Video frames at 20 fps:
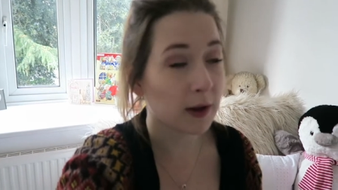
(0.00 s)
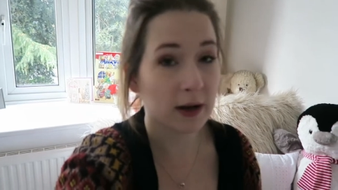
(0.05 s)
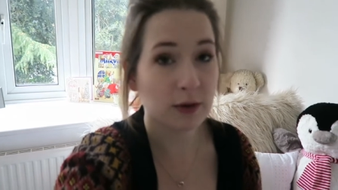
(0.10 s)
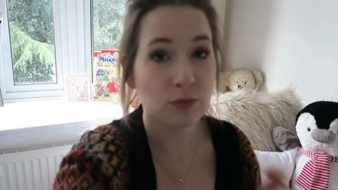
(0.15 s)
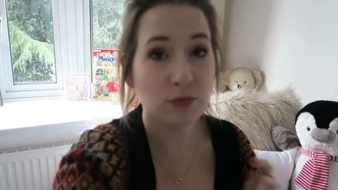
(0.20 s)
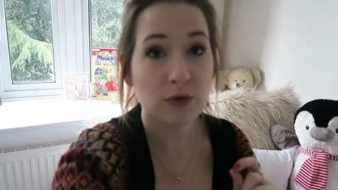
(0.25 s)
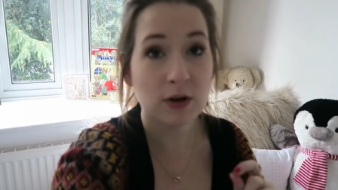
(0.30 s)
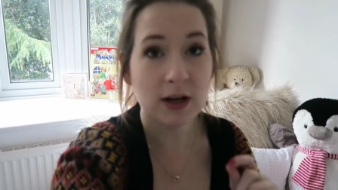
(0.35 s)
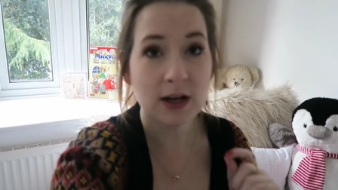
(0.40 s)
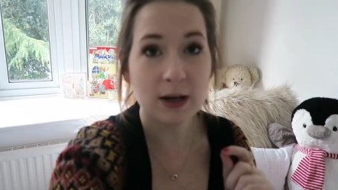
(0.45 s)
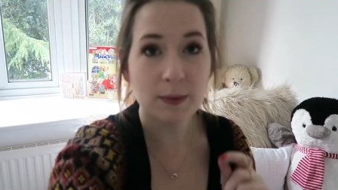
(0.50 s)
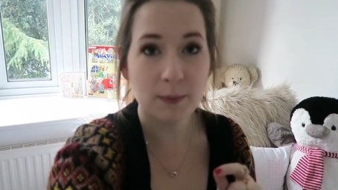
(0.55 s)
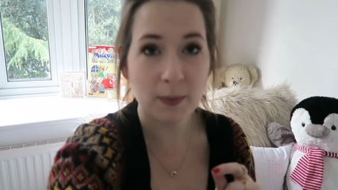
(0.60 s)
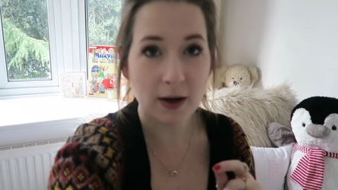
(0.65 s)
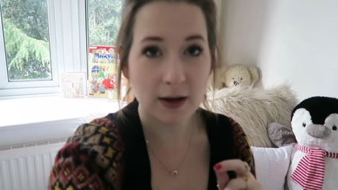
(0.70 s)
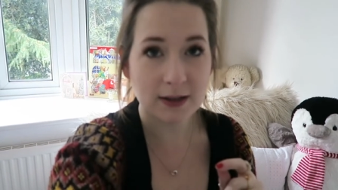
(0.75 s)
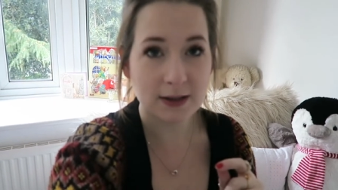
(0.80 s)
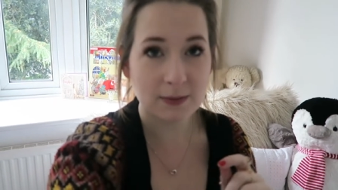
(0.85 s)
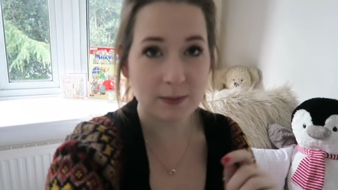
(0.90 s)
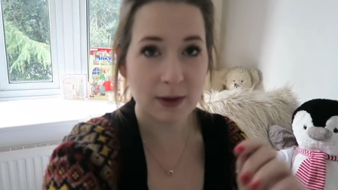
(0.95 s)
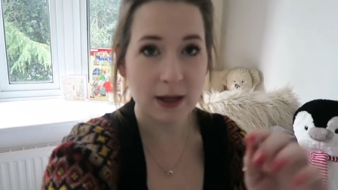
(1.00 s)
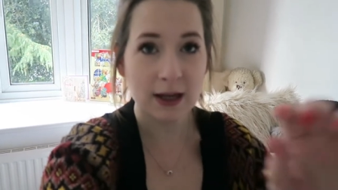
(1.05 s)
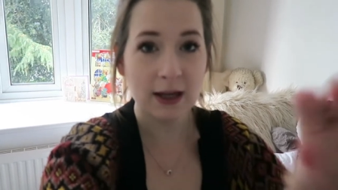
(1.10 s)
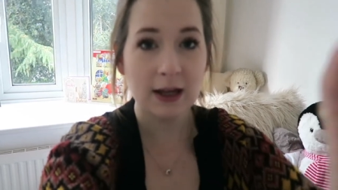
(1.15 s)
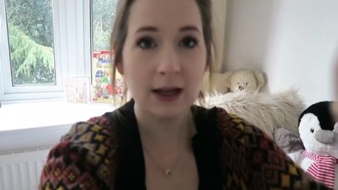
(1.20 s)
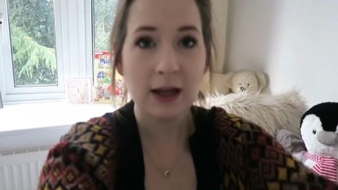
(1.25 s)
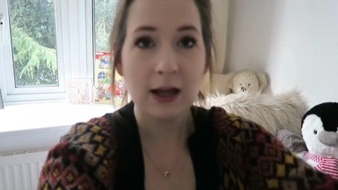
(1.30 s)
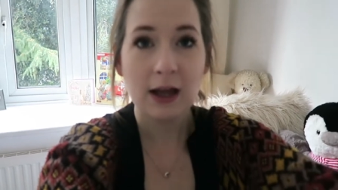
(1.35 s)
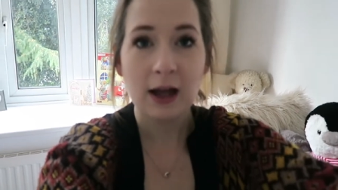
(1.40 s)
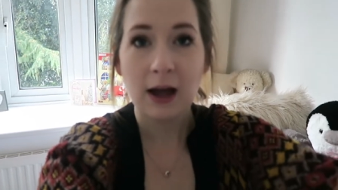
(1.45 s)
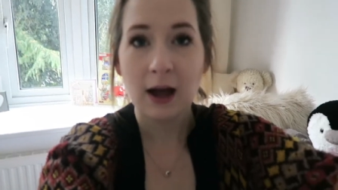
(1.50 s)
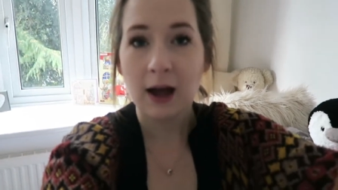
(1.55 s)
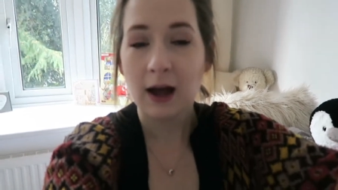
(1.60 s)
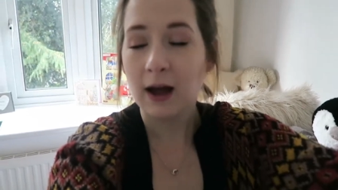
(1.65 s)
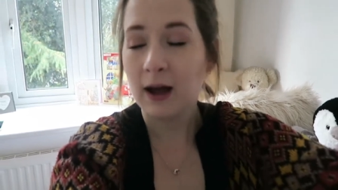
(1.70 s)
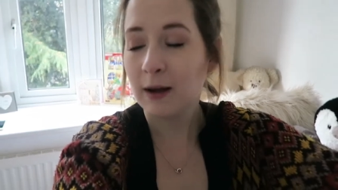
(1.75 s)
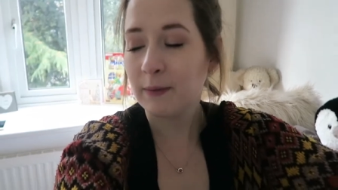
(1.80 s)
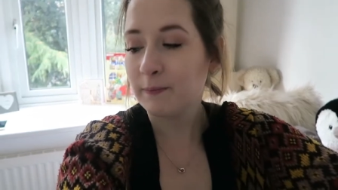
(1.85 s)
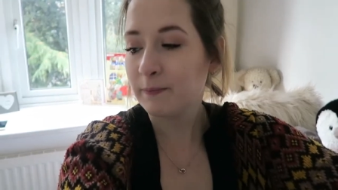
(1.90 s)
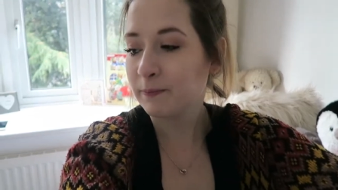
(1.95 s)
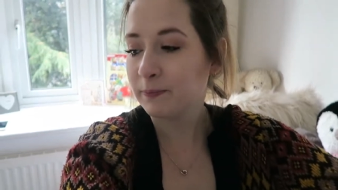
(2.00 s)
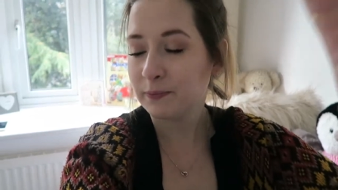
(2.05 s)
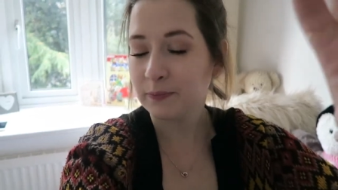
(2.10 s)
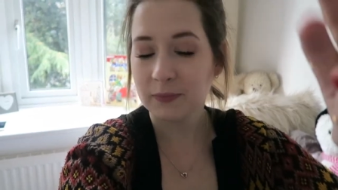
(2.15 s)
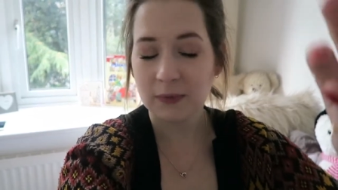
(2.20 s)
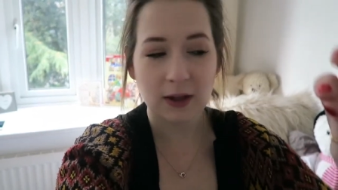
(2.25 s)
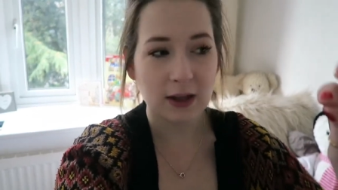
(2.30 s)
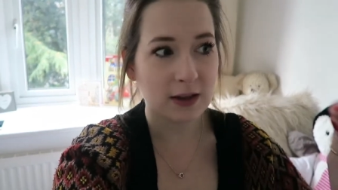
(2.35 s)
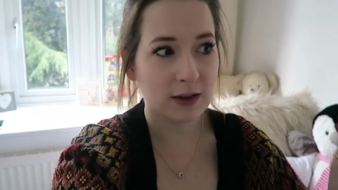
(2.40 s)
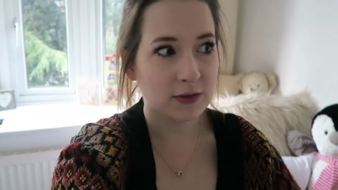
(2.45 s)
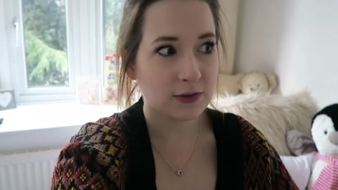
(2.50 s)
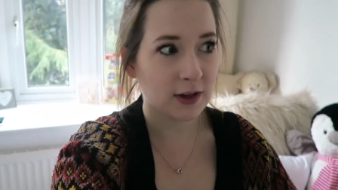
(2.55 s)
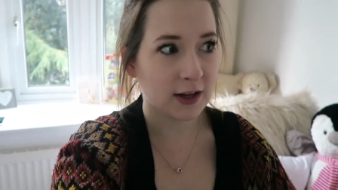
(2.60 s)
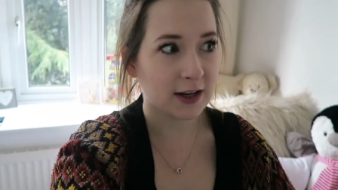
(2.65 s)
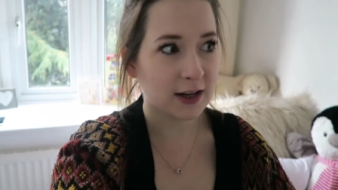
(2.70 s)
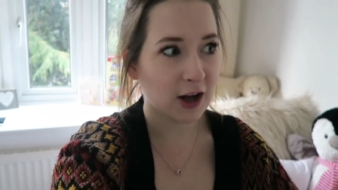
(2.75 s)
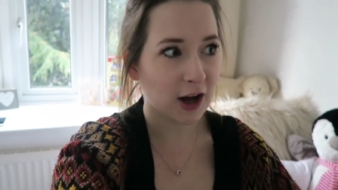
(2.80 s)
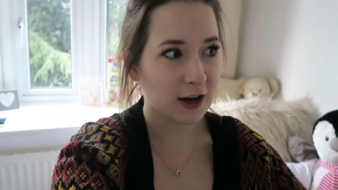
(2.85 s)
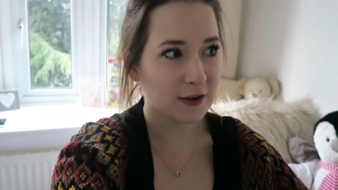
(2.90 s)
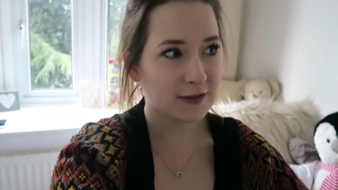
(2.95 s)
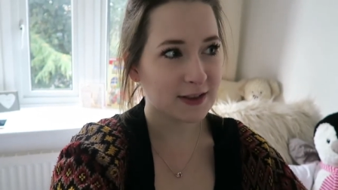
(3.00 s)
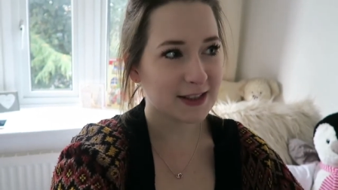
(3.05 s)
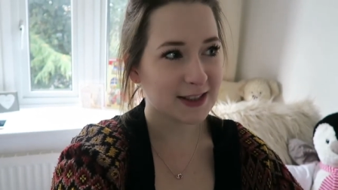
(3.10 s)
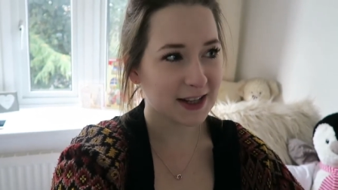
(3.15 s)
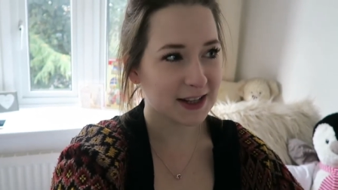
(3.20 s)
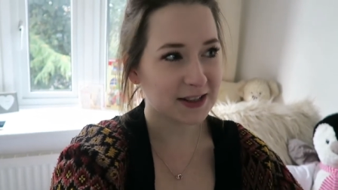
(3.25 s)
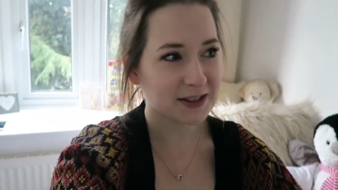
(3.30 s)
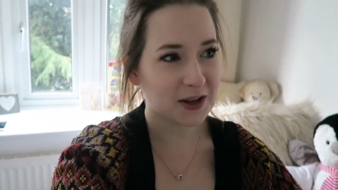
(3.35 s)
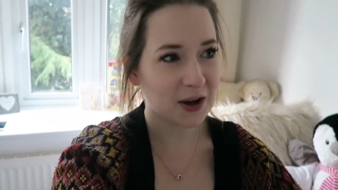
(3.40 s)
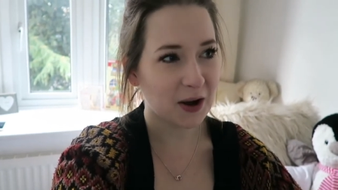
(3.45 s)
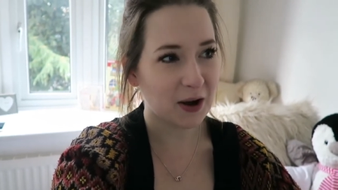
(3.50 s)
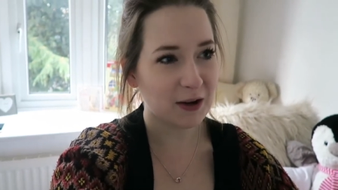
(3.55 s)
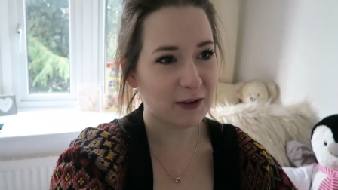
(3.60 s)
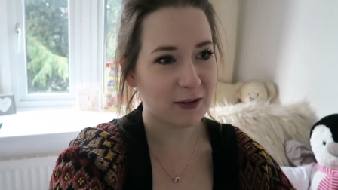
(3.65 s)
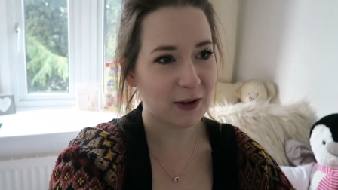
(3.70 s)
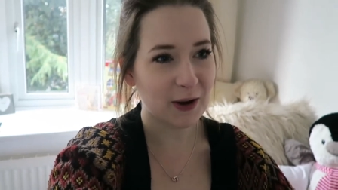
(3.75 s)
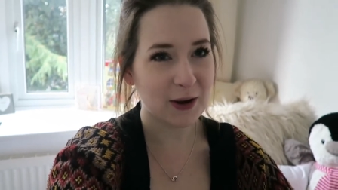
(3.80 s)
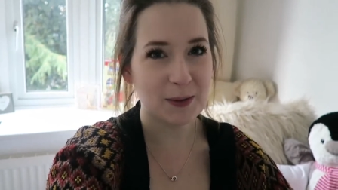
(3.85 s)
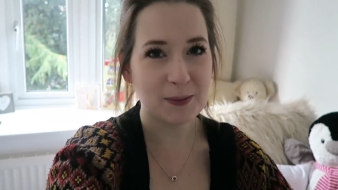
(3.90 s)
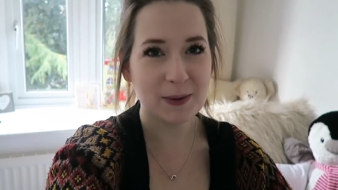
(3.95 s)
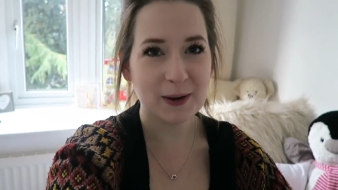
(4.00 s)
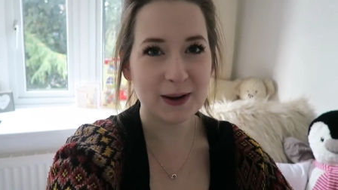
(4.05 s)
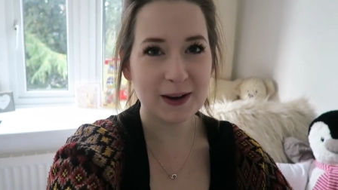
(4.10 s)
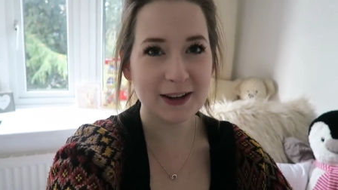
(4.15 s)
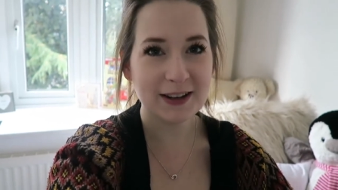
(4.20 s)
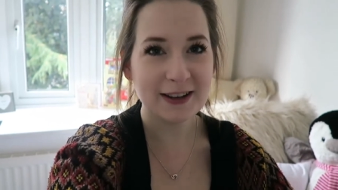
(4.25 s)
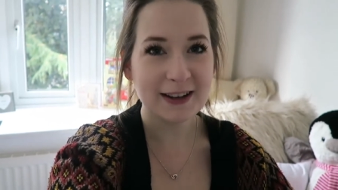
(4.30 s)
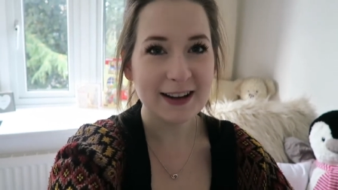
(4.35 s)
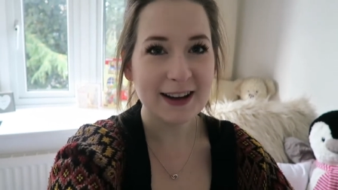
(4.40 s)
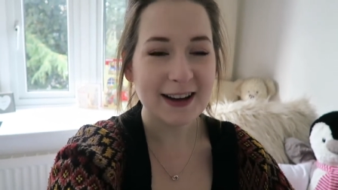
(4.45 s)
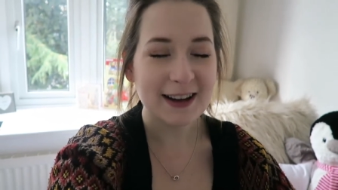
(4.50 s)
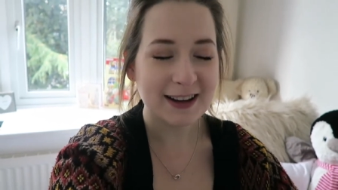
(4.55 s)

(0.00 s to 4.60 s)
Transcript: but it really bugs me. Um, that it kind of sits half open.